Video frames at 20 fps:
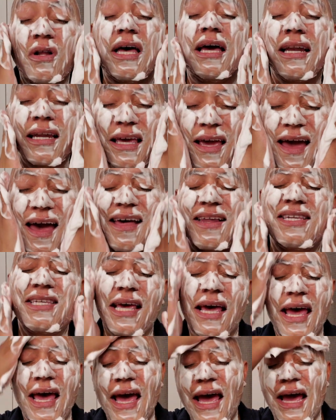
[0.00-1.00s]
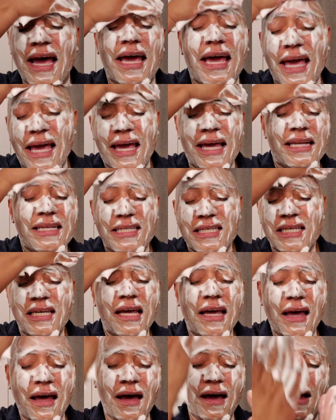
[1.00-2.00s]
and yet it
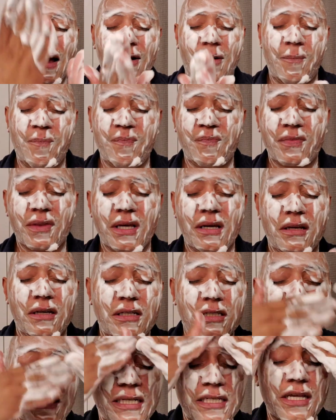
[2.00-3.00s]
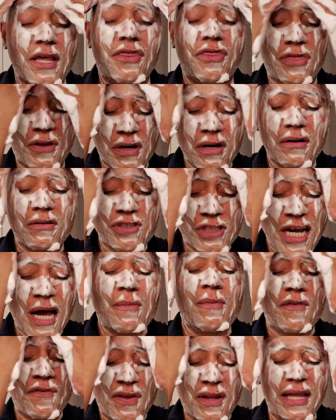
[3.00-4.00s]
does a thorough
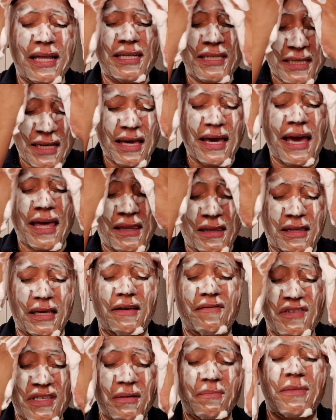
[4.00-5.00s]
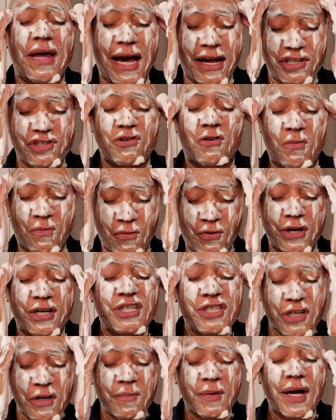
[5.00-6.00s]
job of cleansing and leaves some natural
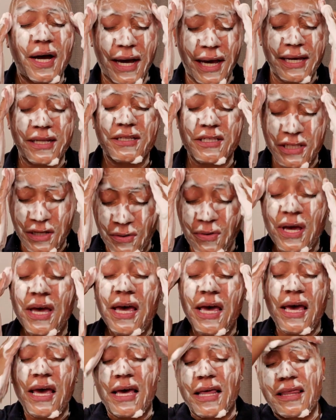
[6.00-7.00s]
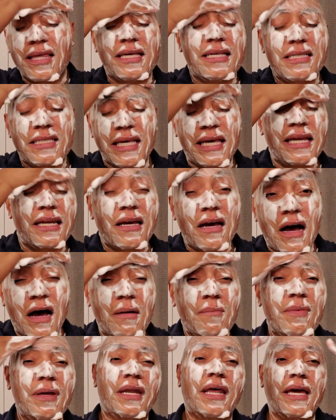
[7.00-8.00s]
moisture behind. So this in
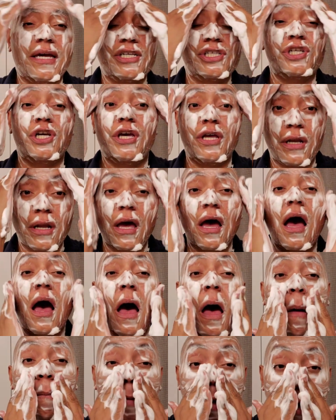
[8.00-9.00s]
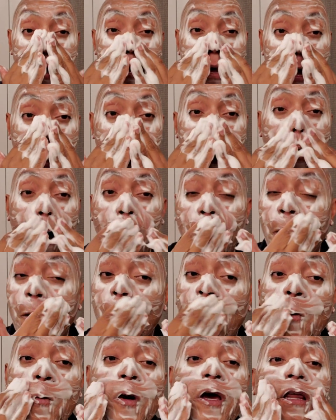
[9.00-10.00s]
combination
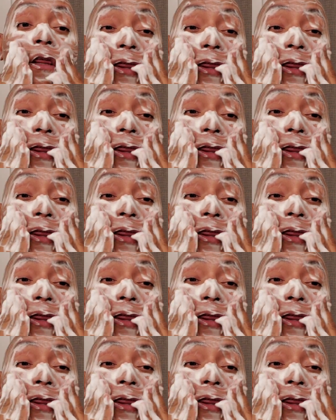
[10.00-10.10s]
with